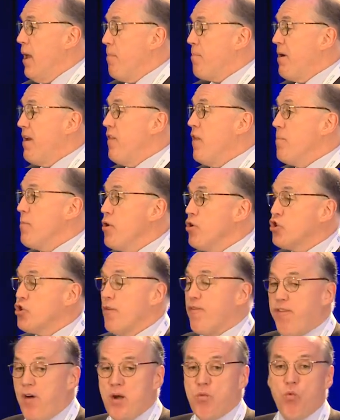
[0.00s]
But in the
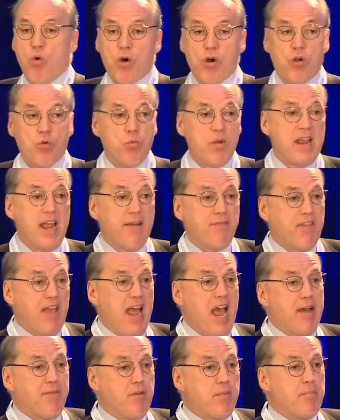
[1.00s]
mutual fund world, we have to
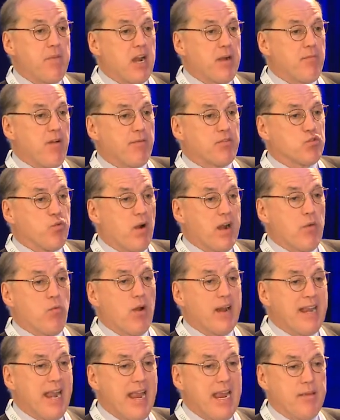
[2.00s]
have a minimum
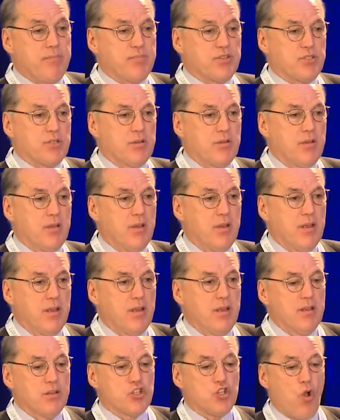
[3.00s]
21 names.
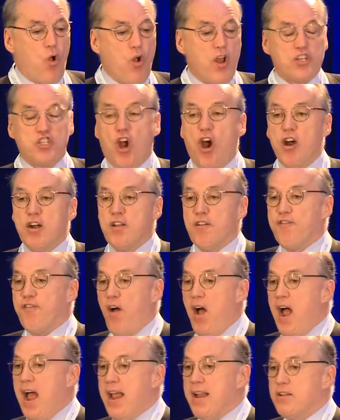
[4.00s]
So it's hard to
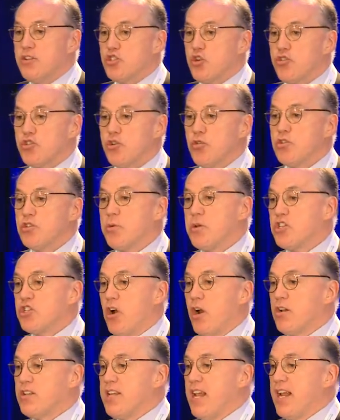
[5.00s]
find. So as soon as we
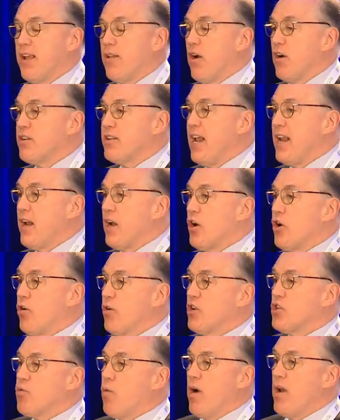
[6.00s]
start taking our data to go
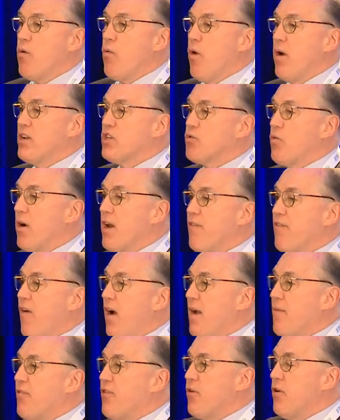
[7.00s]
to 21,
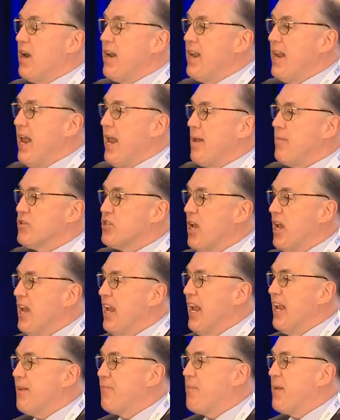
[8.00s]
25, 30 names,
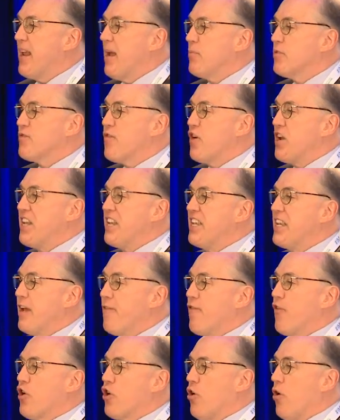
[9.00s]
it becomes very
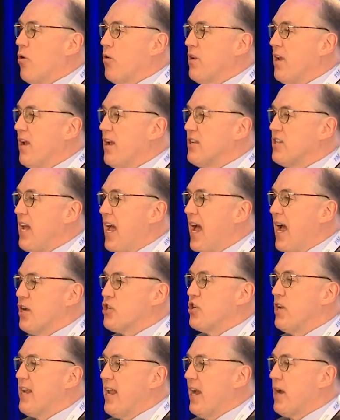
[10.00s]
difficult to
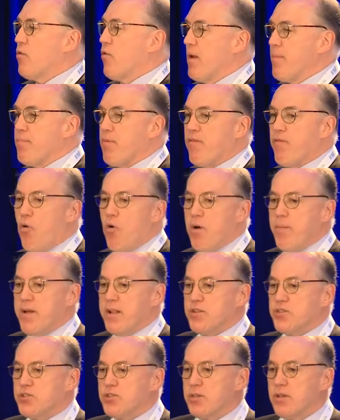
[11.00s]
actually get great
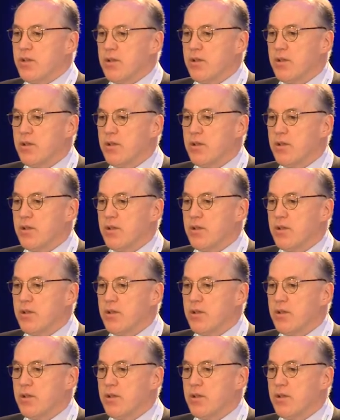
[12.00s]
performance.